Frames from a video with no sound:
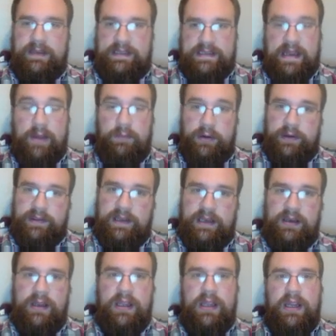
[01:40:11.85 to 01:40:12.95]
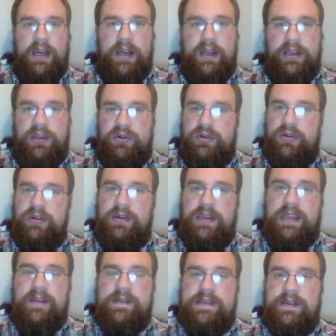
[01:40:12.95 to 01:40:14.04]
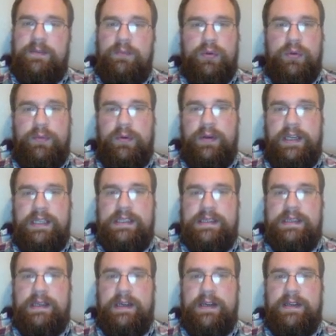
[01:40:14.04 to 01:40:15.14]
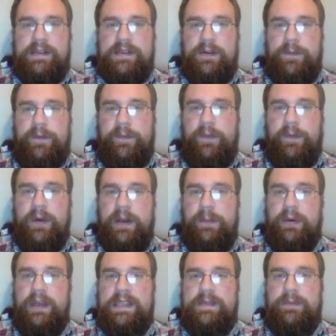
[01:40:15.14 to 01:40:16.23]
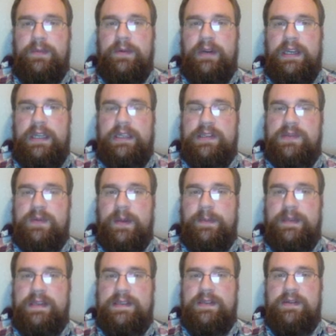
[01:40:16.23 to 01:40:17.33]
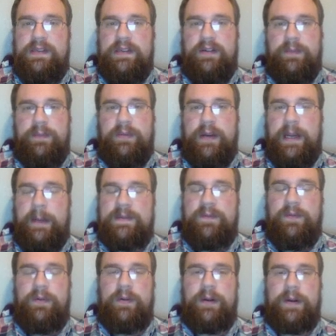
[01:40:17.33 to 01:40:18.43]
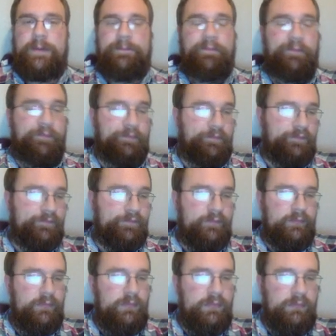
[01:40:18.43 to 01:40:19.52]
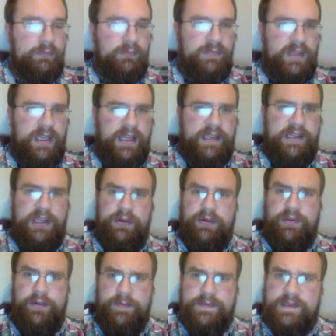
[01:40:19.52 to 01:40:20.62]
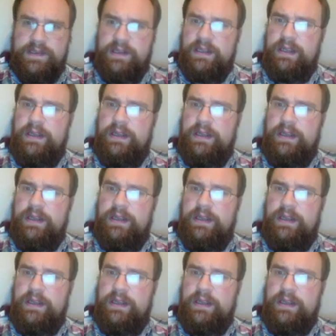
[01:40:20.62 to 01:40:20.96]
It's not worth it. You could get some more points. So for 40 points more, you could swap these two Tyranid primes for Neurothropes.